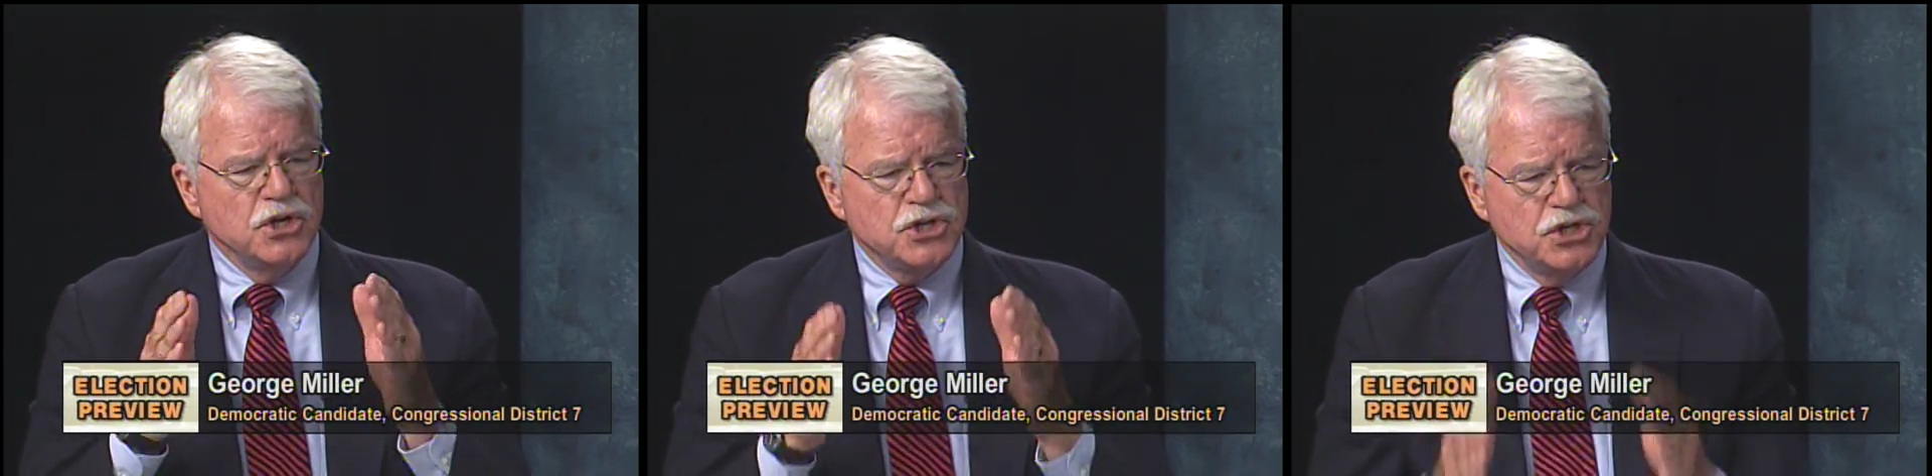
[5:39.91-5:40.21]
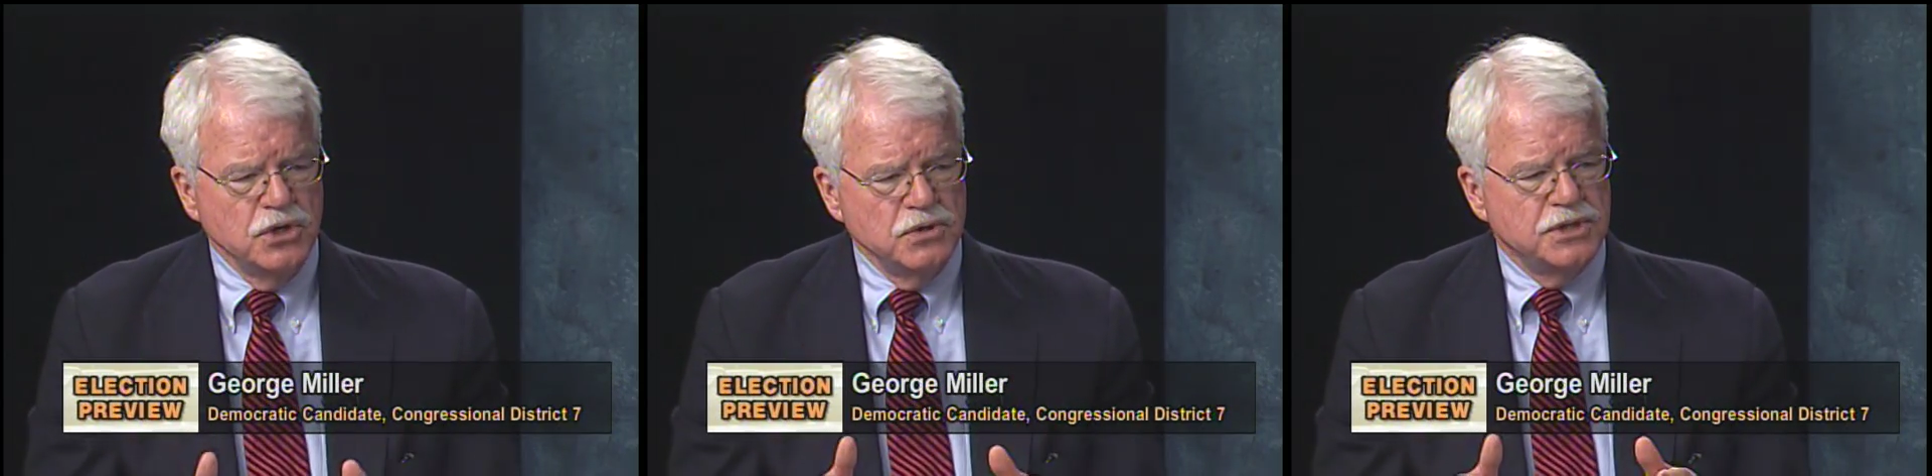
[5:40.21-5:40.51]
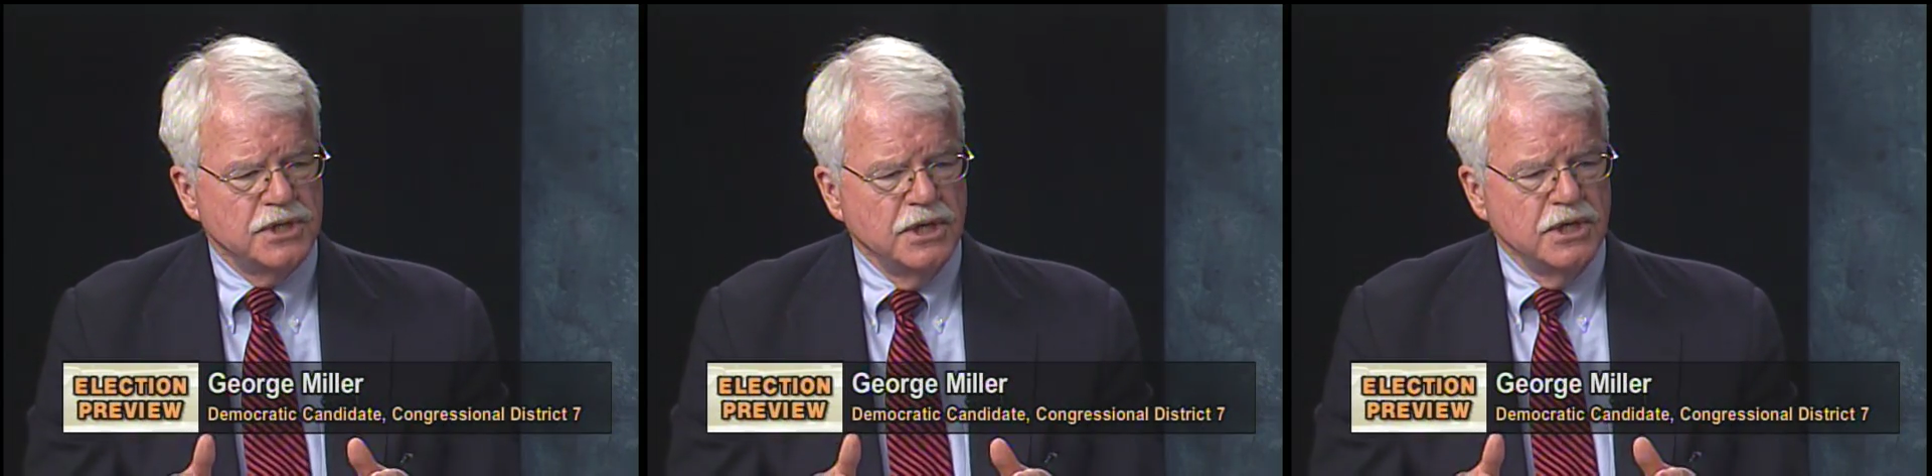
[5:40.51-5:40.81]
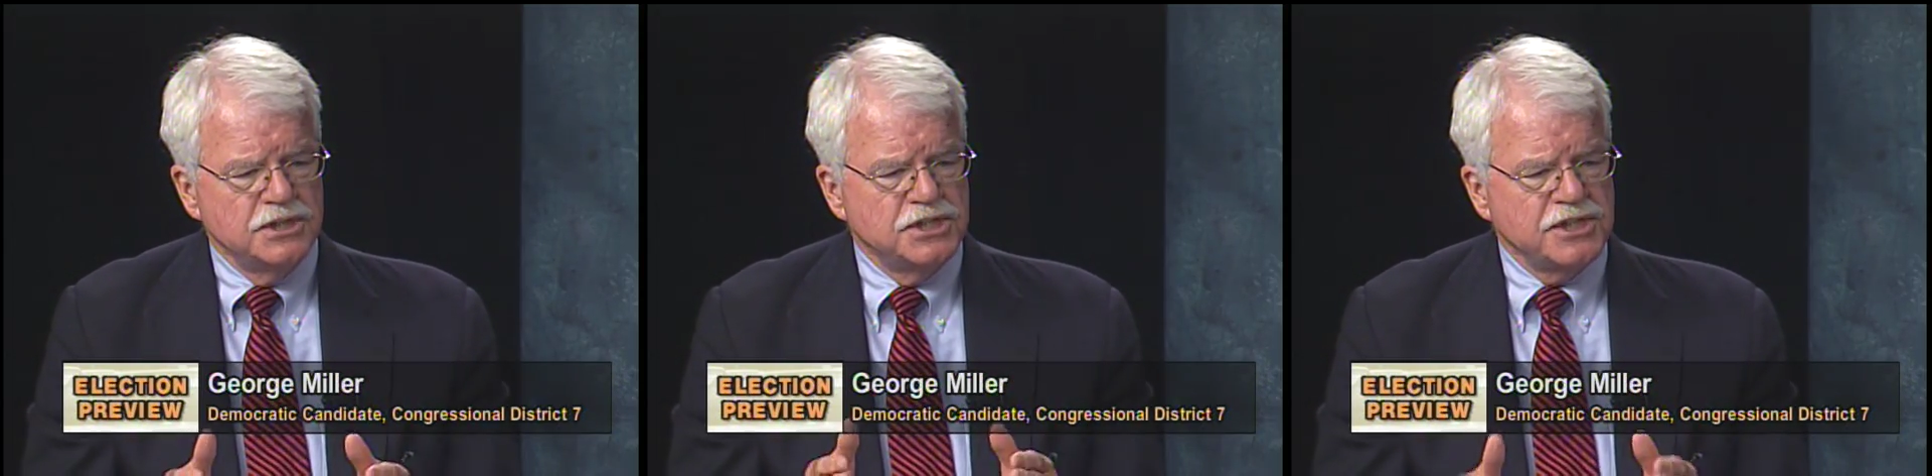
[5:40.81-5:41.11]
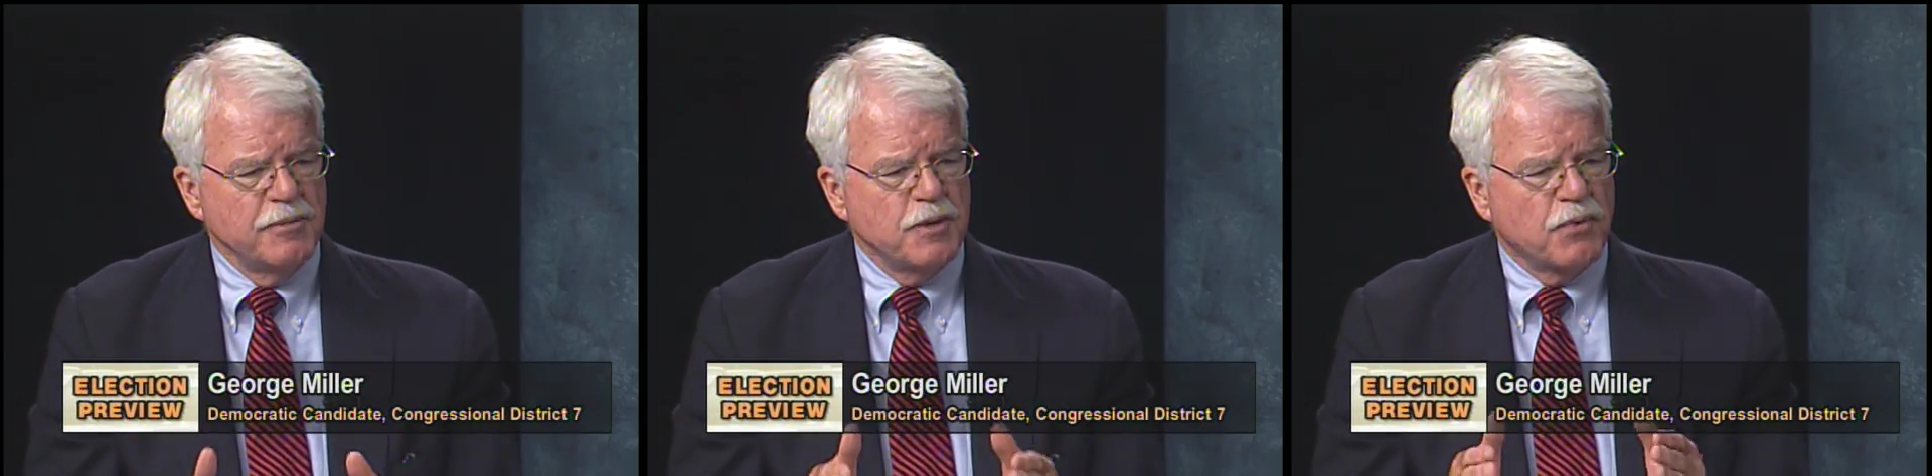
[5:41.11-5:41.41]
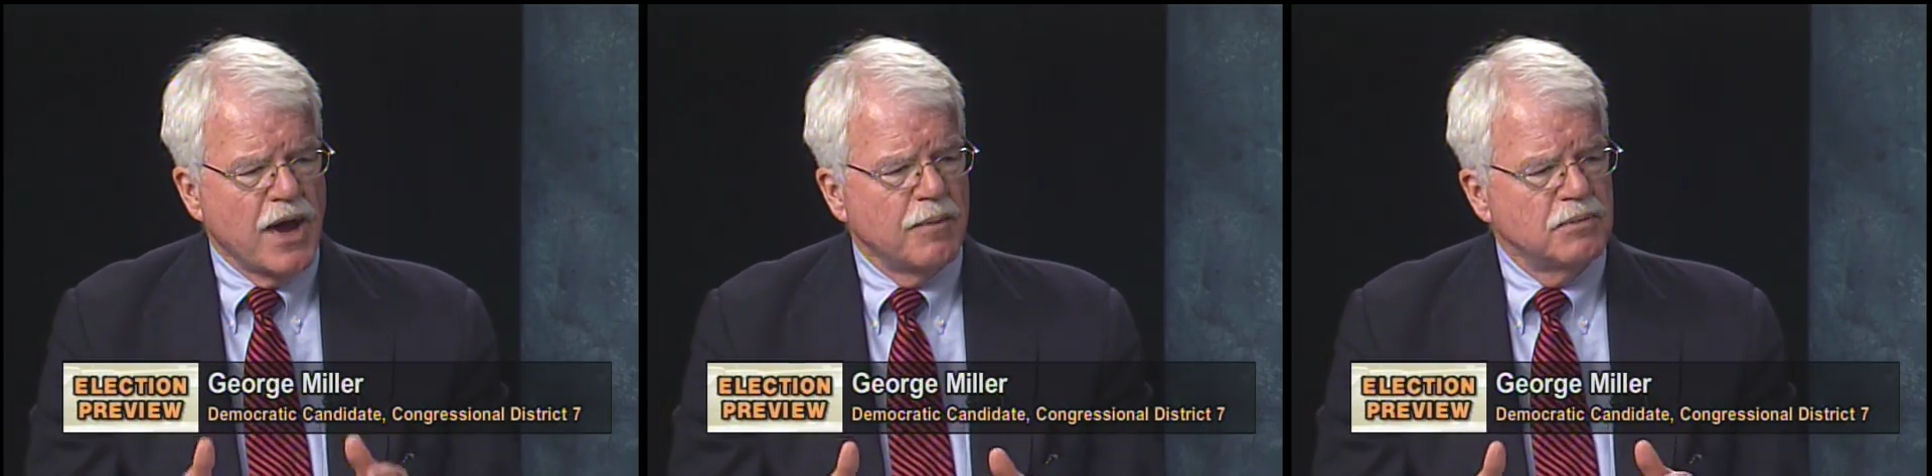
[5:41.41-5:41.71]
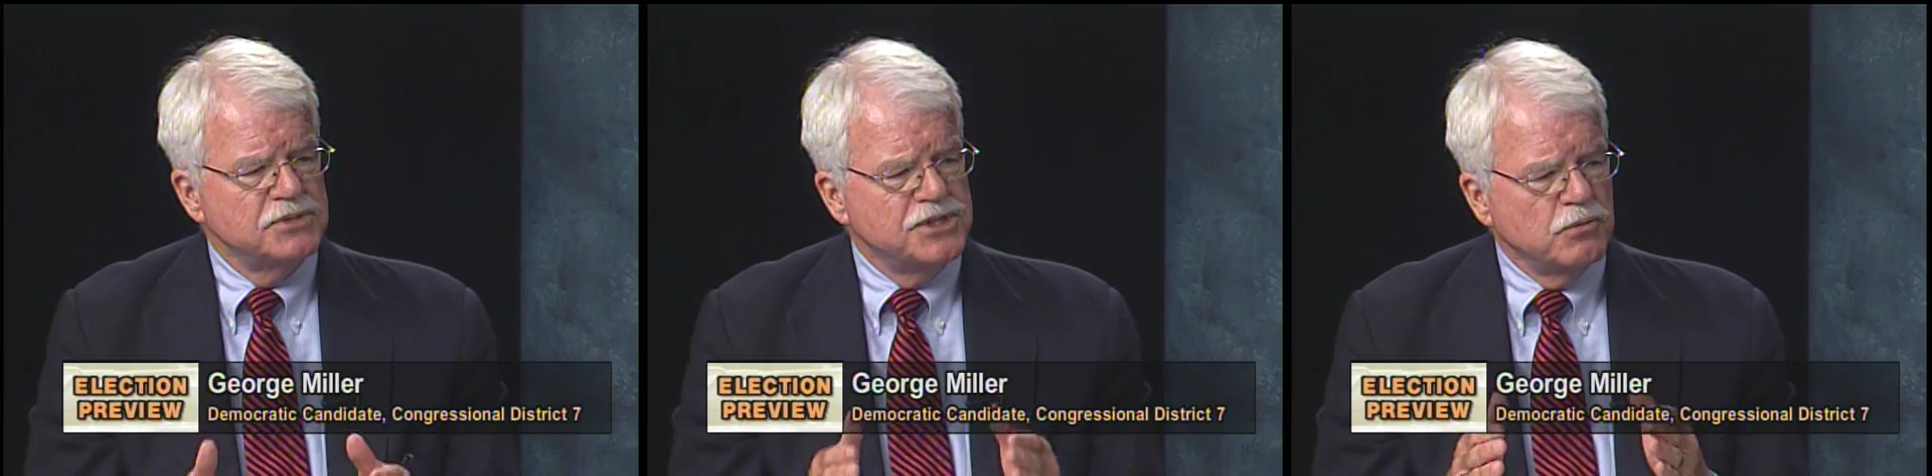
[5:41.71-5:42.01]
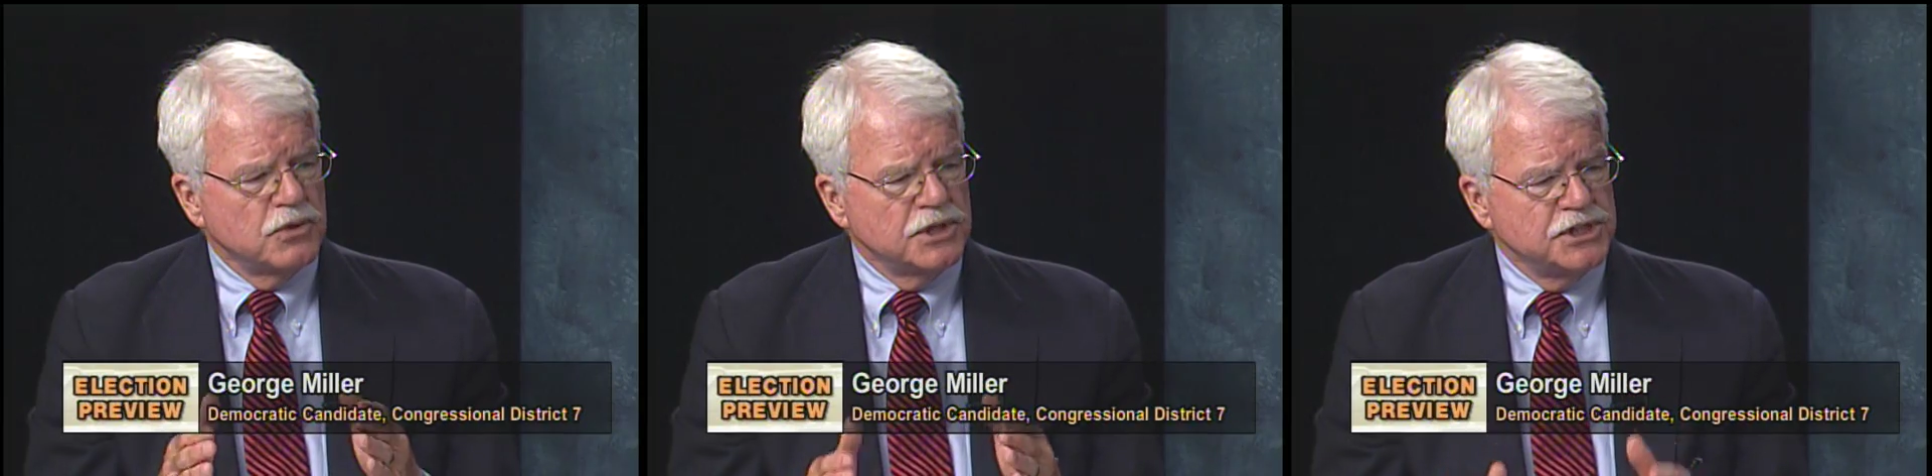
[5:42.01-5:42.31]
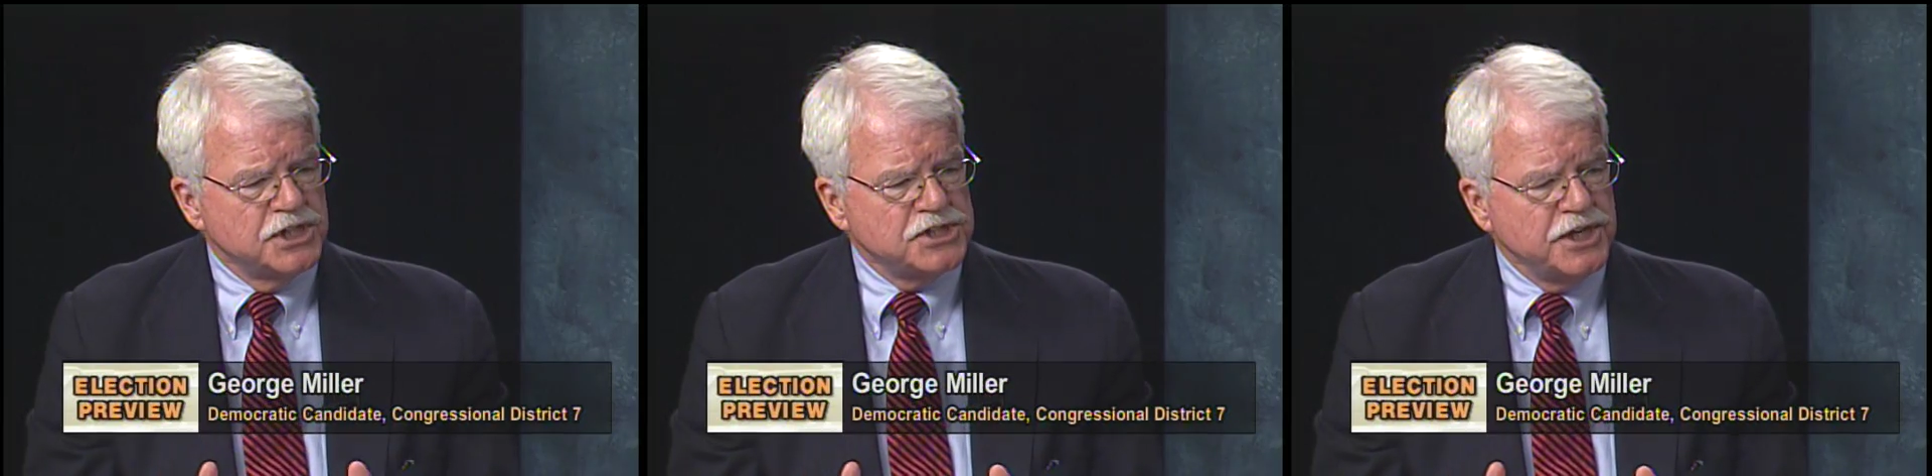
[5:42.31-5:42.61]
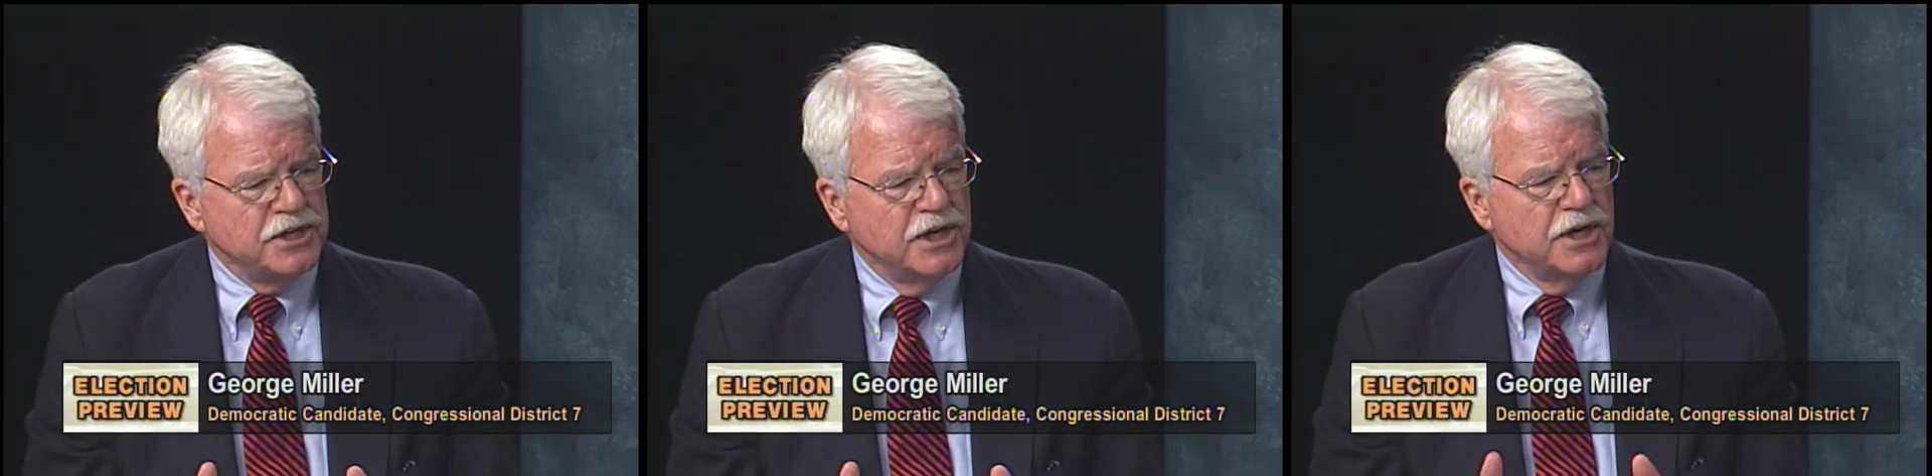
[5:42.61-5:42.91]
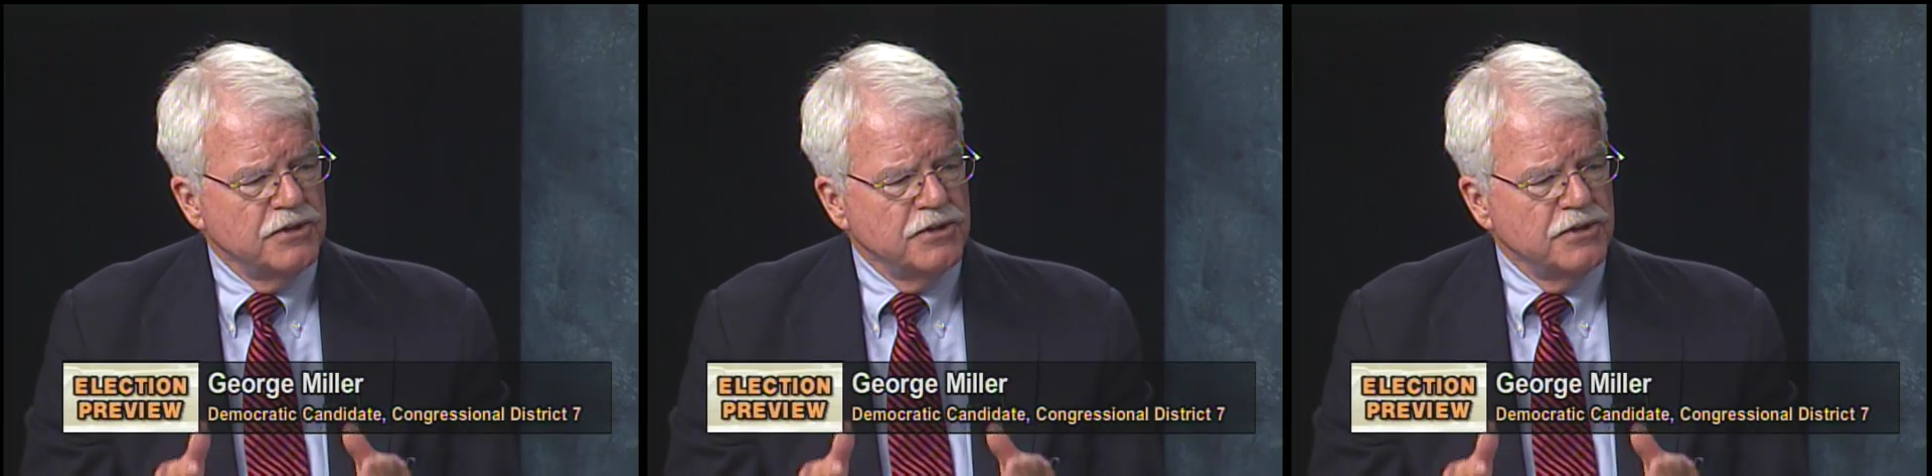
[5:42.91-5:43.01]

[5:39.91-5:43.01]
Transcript: huge systemic problems that were existing